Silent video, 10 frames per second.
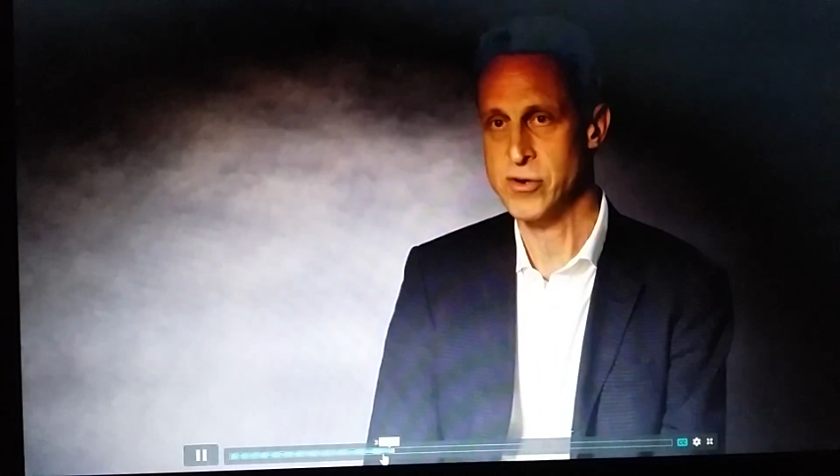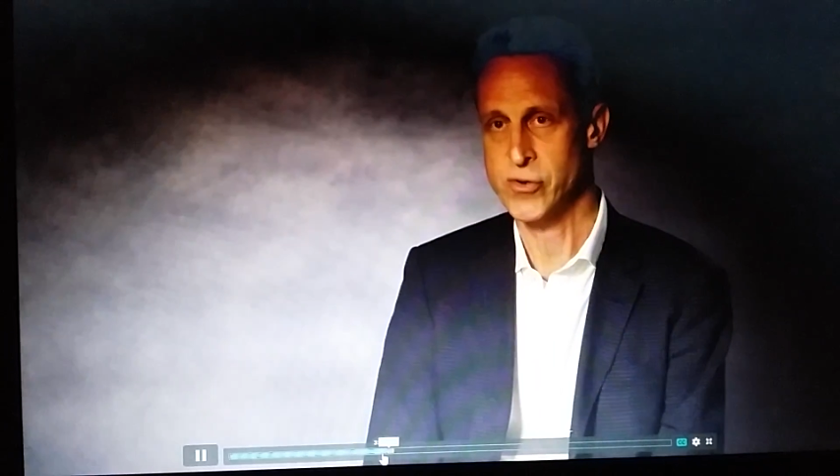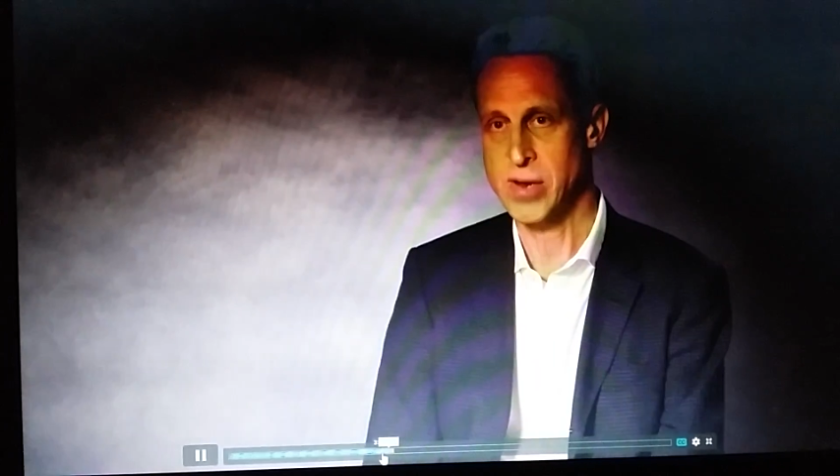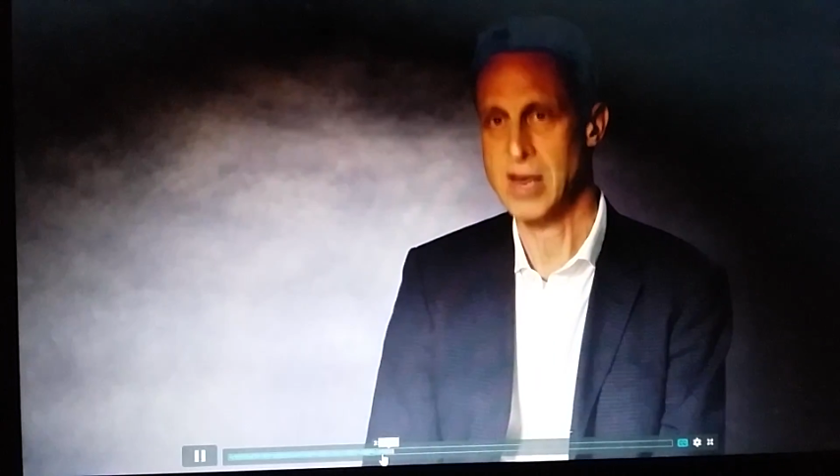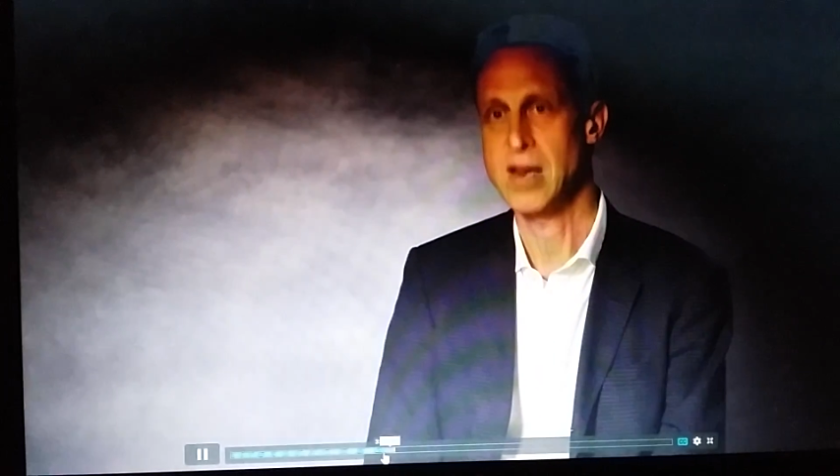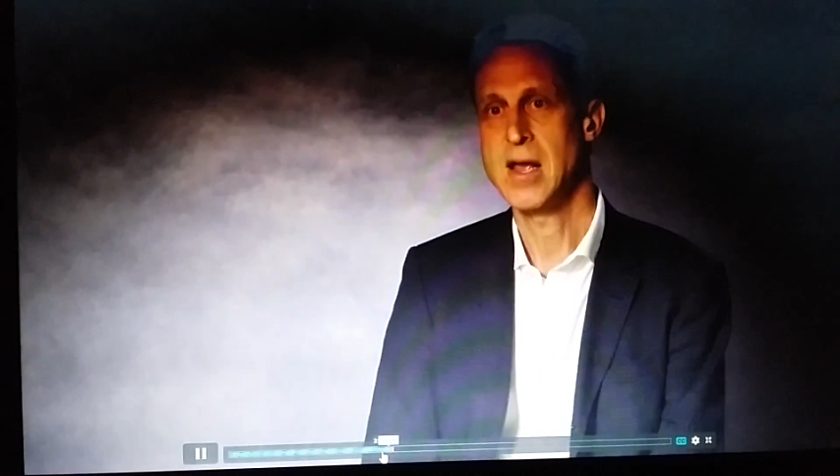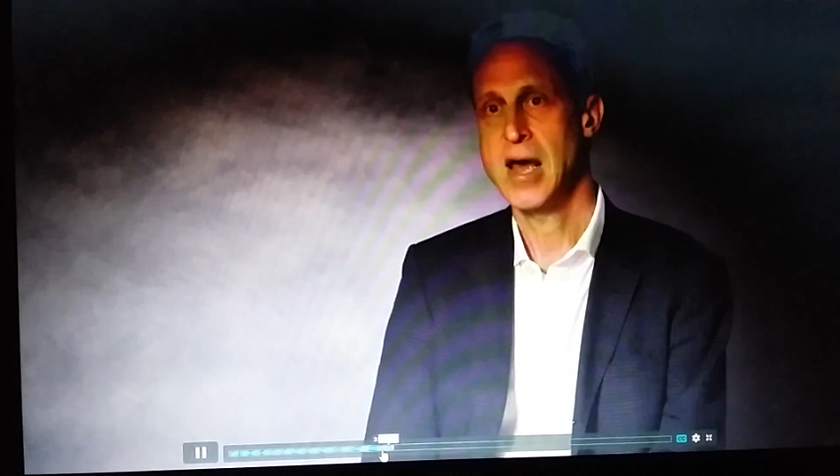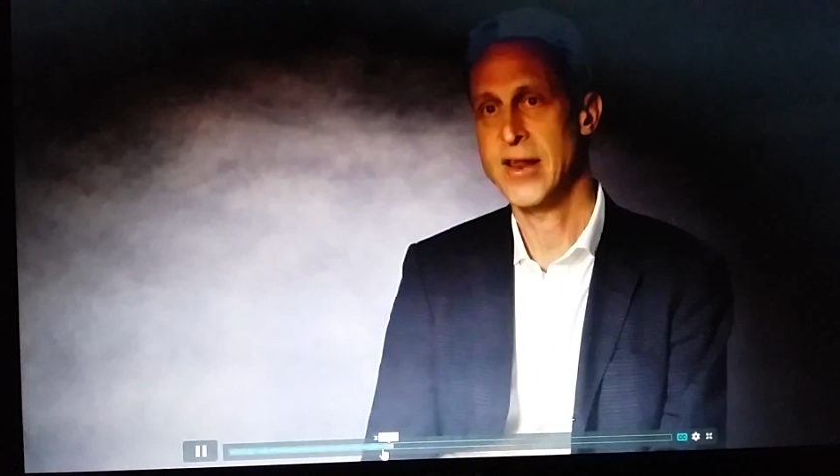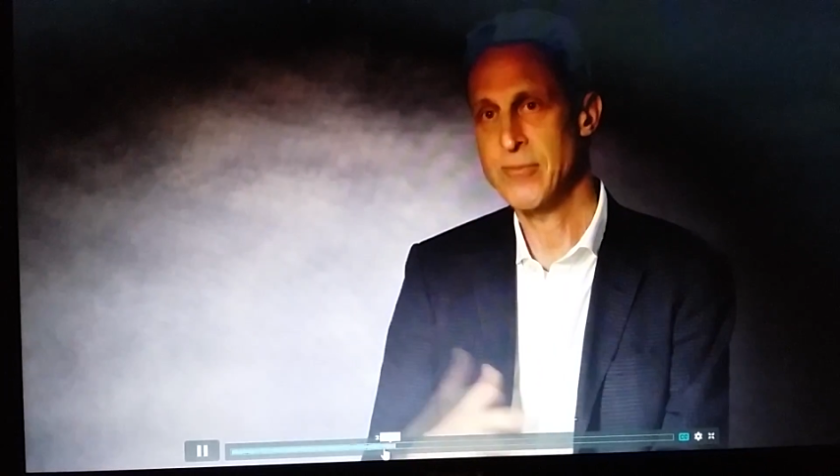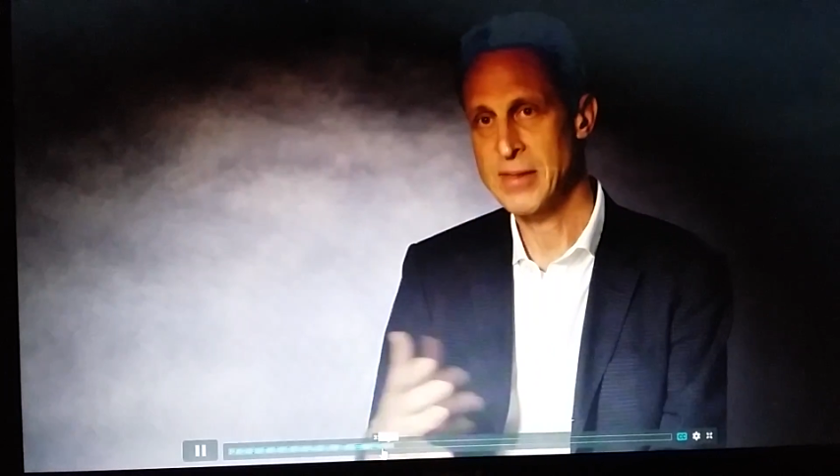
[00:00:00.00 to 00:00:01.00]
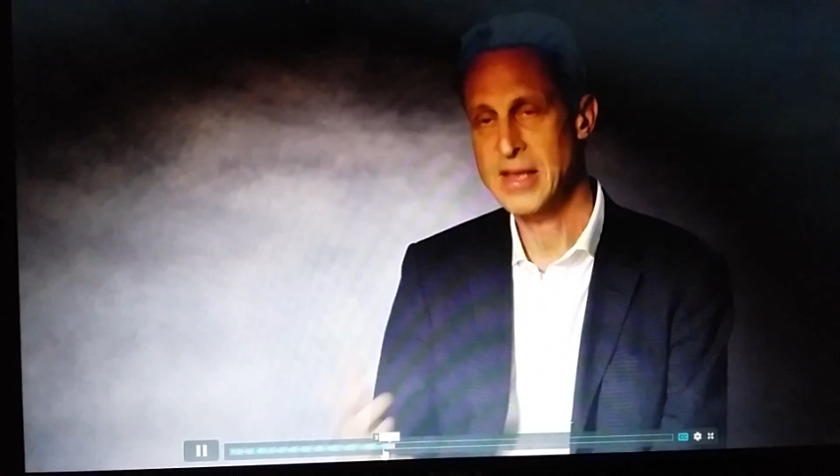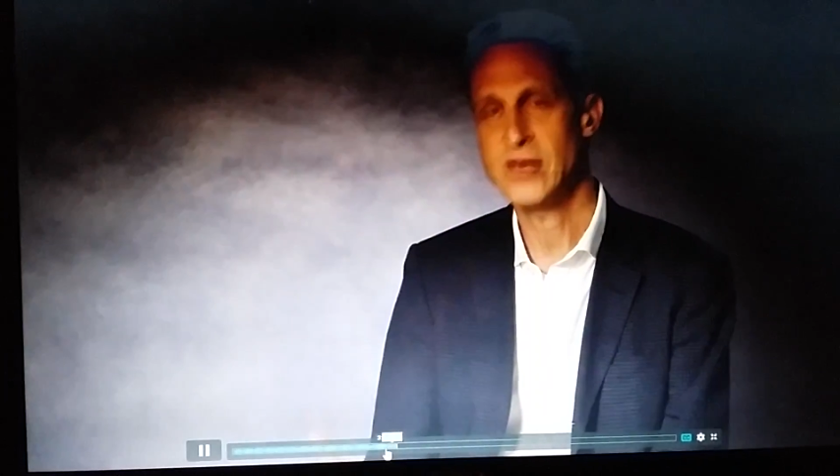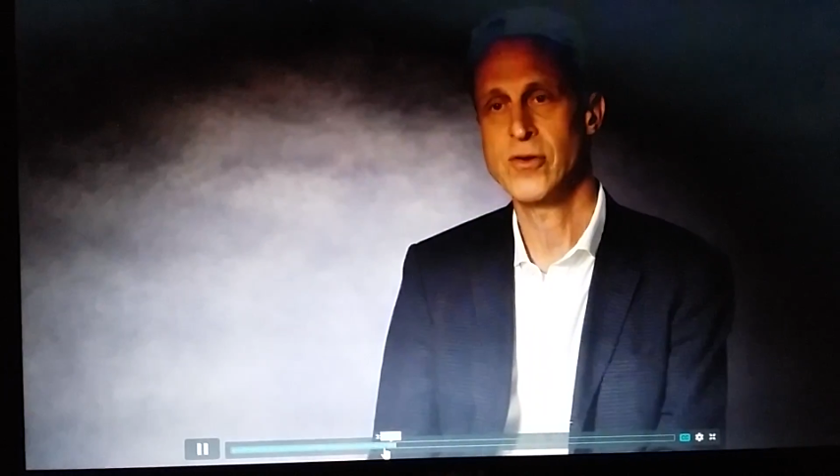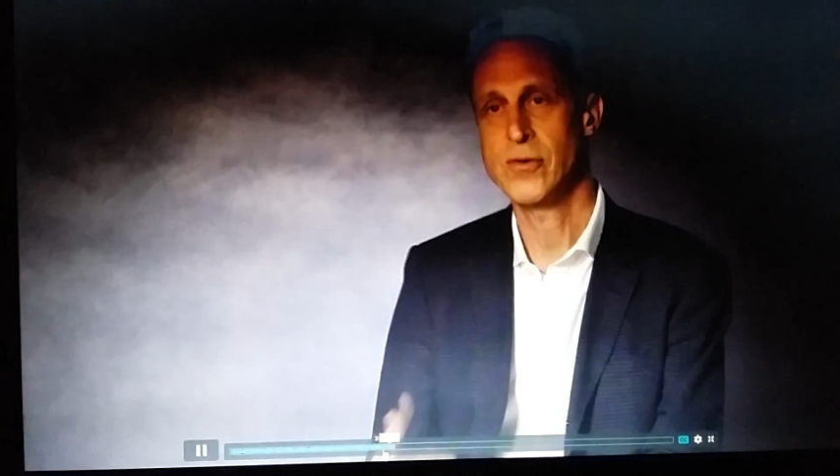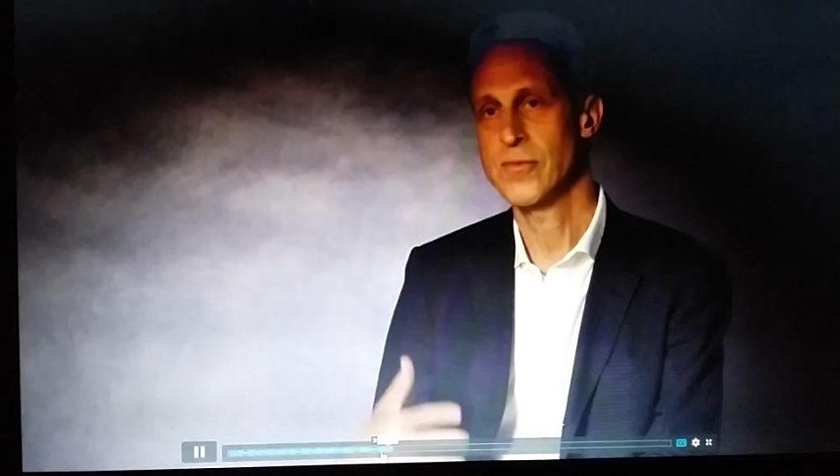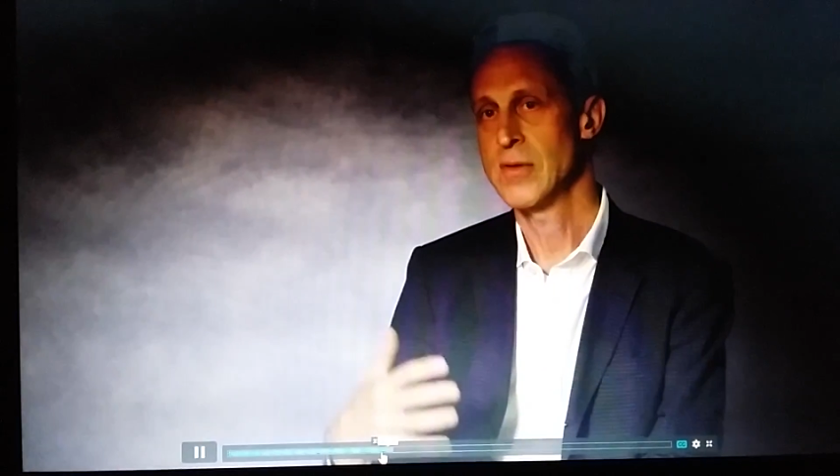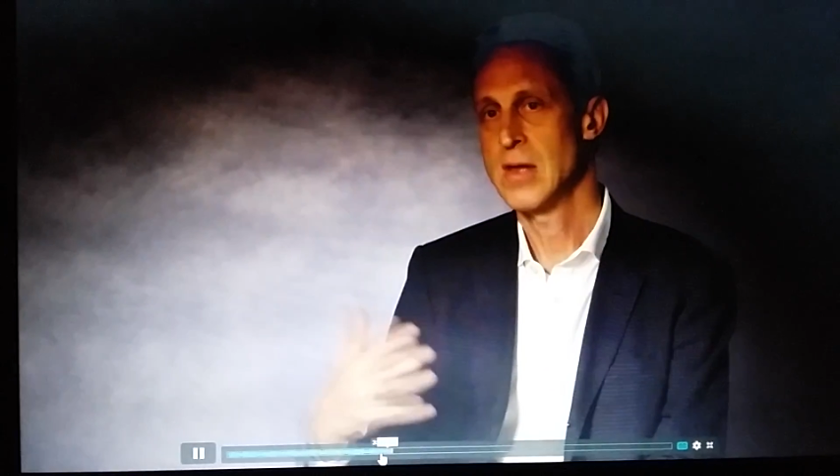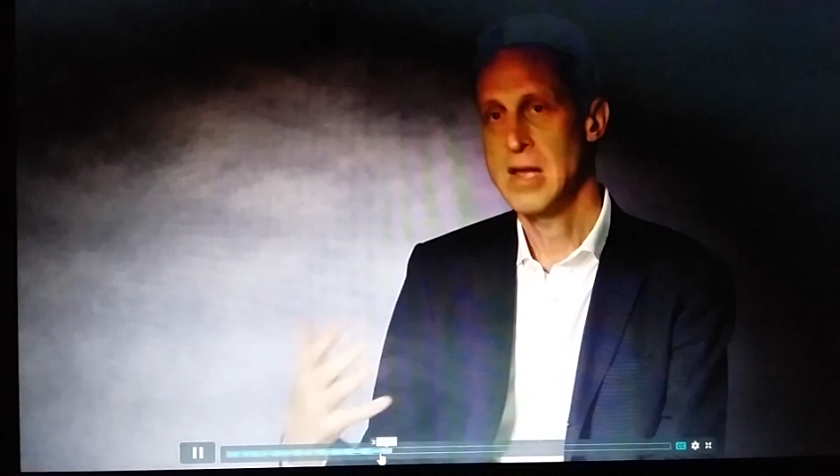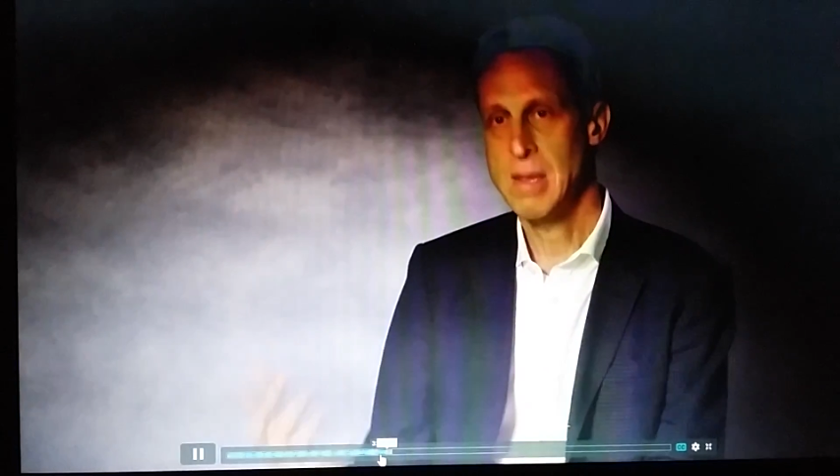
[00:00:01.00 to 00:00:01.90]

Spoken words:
nutrient and has been linked to